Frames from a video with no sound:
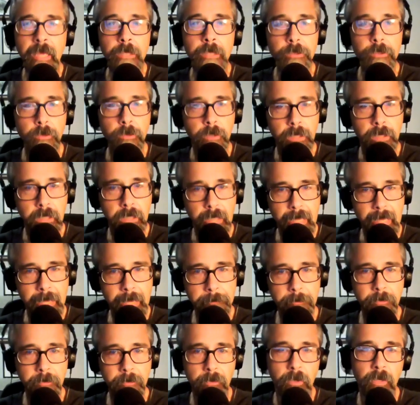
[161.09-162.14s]
You
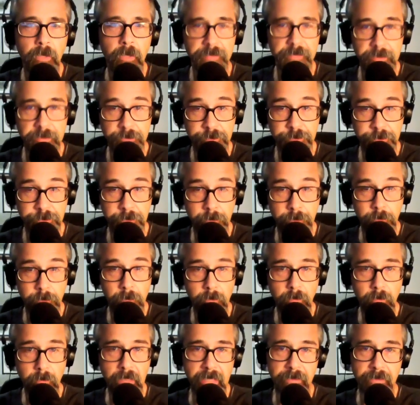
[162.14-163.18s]
clap on the
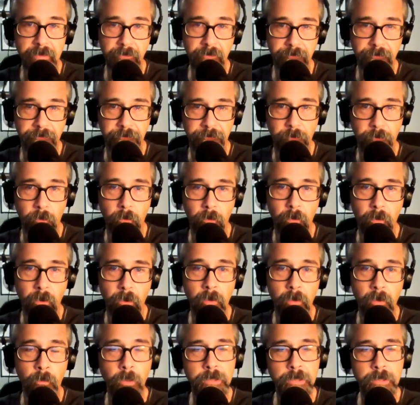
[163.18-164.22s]
2 and the
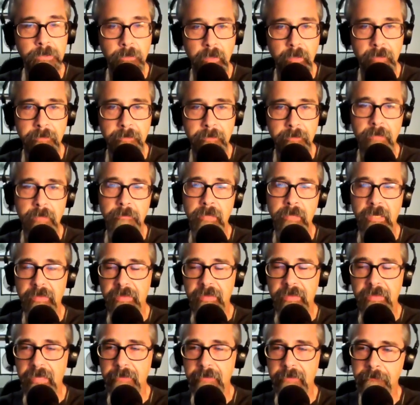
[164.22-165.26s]
4. What do I mean by
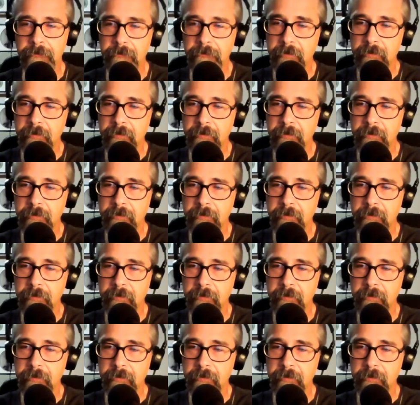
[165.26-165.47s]
that?